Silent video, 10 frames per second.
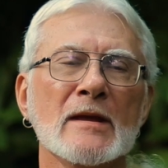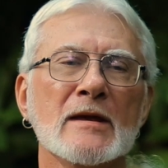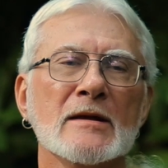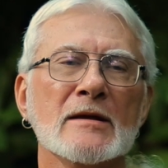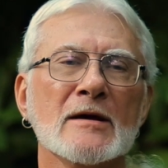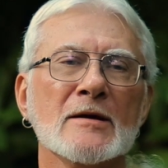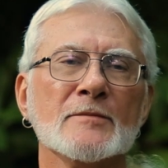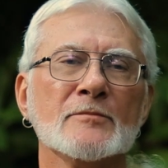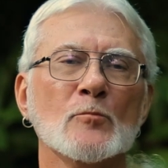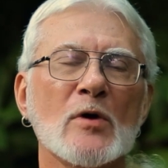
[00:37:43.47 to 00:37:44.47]
And
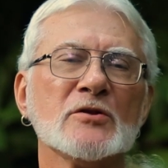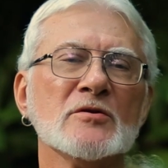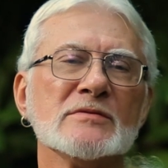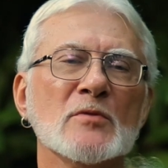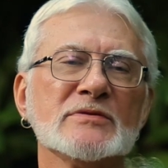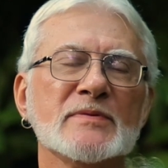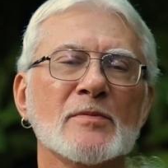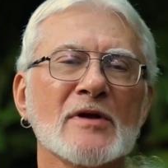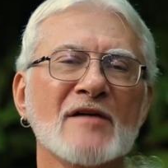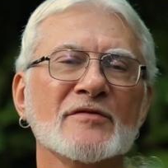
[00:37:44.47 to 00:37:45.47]
what turns most
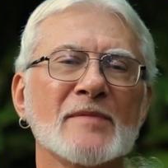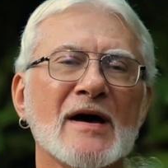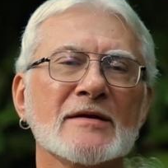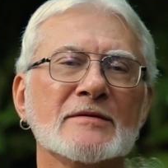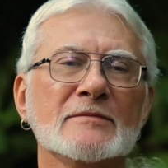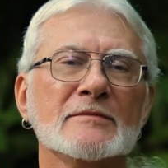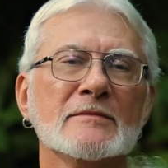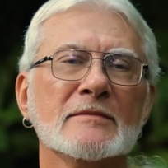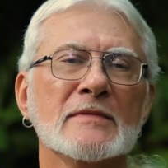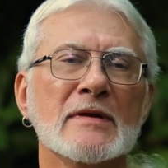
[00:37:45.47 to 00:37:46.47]
people off about
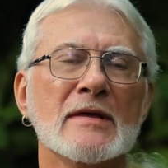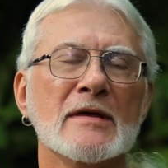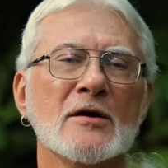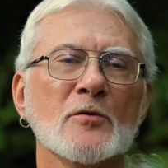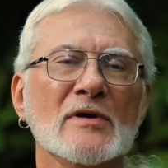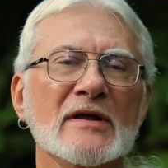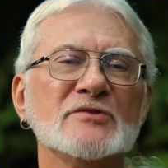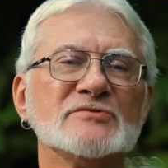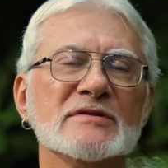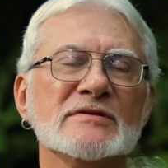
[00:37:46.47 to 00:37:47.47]

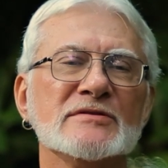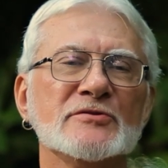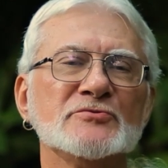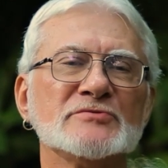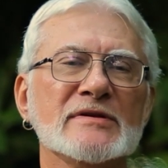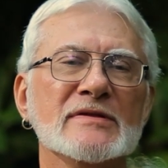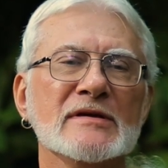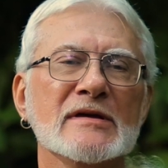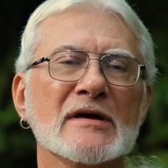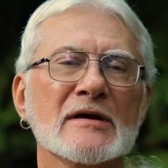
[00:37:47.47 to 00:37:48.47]
religions is usually
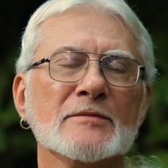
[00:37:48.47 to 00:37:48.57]
the